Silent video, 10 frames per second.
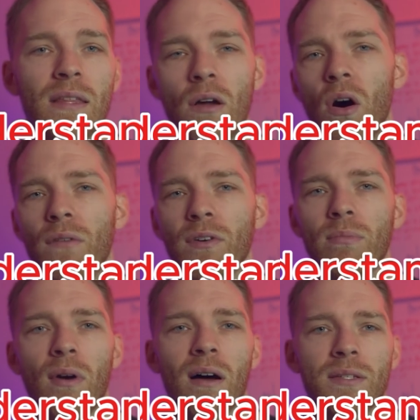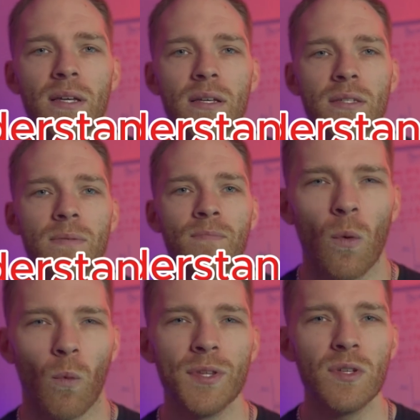the offer process.
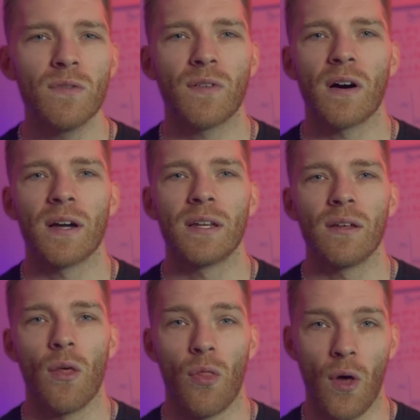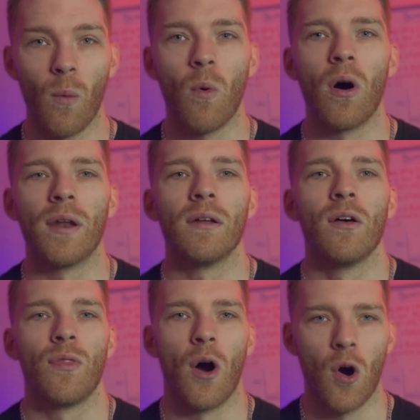Once you find the one,
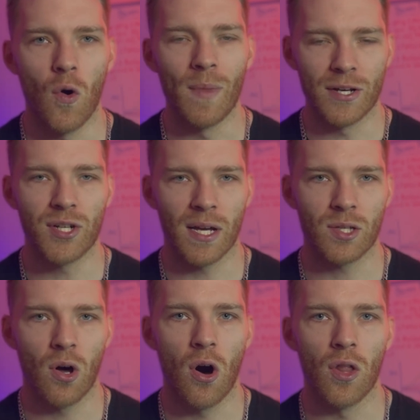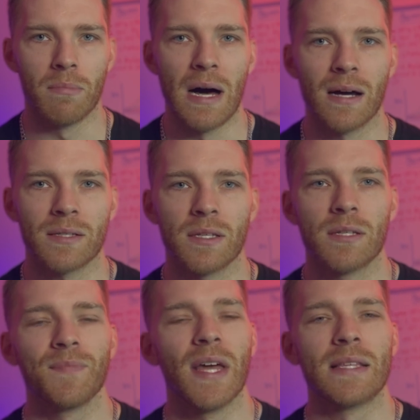the home that checks all the boxes,
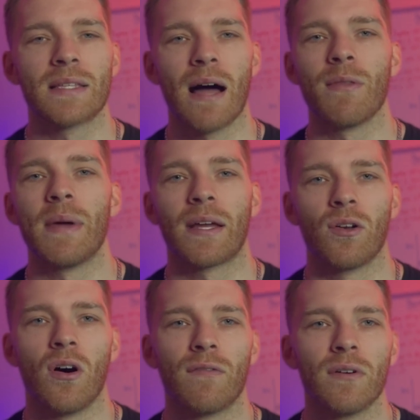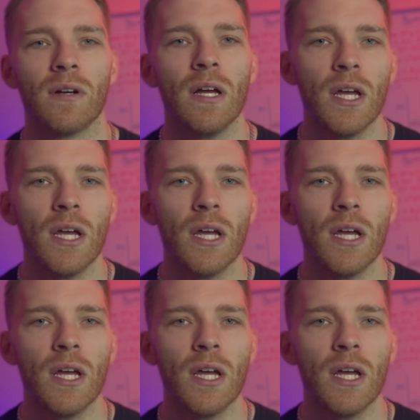it's time to make an offer.